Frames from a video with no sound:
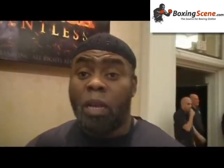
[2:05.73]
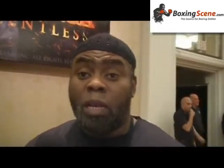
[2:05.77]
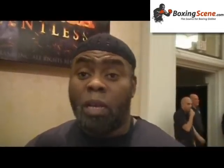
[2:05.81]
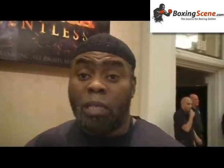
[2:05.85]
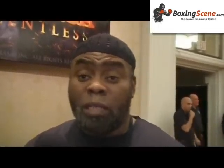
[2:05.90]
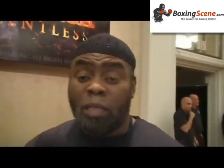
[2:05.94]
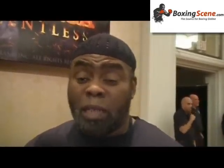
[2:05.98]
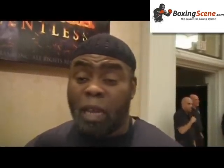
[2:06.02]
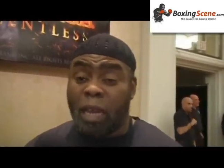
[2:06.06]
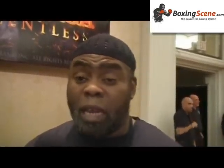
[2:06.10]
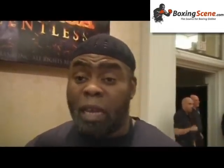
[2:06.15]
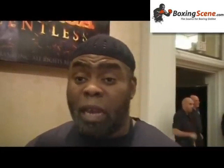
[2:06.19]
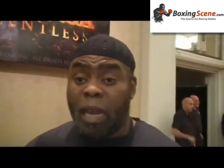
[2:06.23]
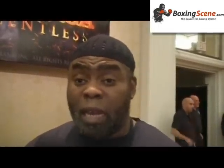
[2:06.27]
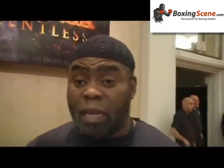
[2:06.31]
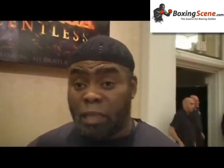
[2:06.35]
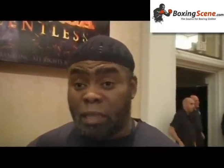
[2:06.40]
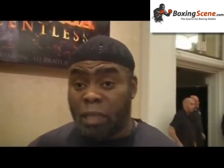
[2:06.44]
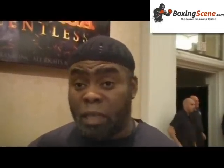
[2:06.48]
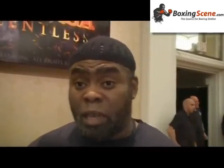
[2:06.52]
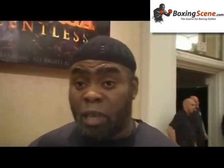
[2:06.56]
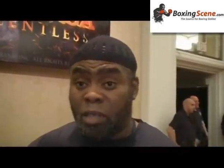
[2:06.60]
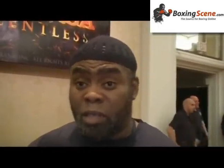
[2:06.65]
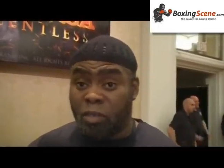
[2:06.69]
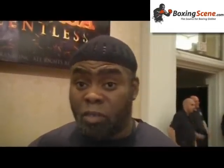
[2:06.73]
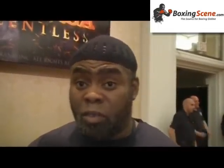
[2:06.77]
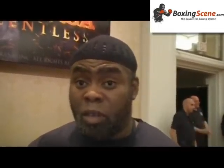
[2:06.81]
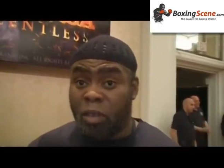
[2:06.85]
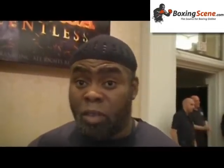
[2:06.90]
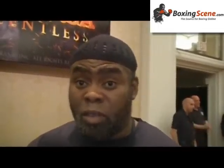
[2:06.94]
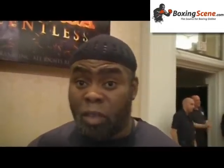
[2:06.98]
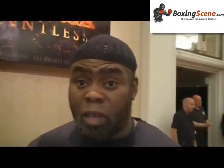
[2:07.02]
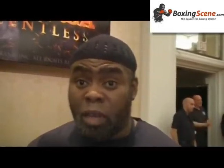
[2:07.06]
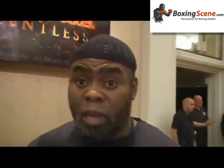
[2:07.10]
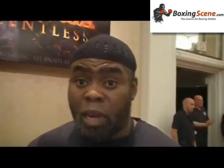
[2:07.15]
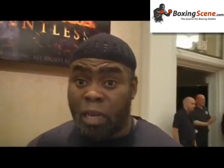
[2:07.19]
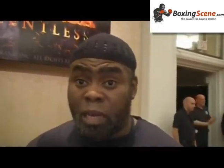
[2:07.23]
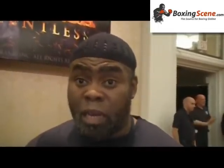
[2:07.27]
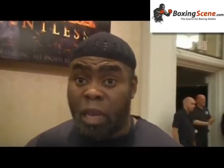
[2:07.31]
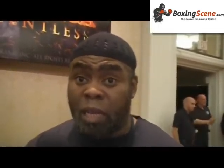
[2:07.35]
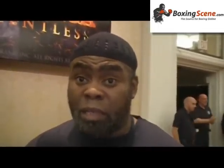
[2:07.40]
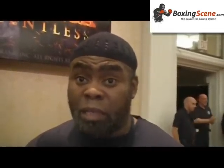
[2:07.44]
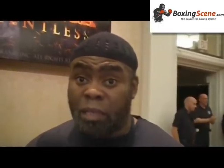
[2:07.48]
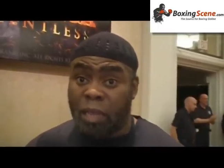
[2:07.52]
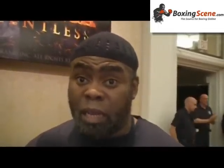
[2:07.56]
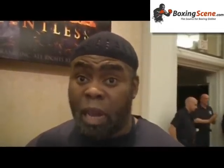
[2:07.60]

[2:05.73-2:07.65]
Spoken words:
Shane has the luxury to think like that he's a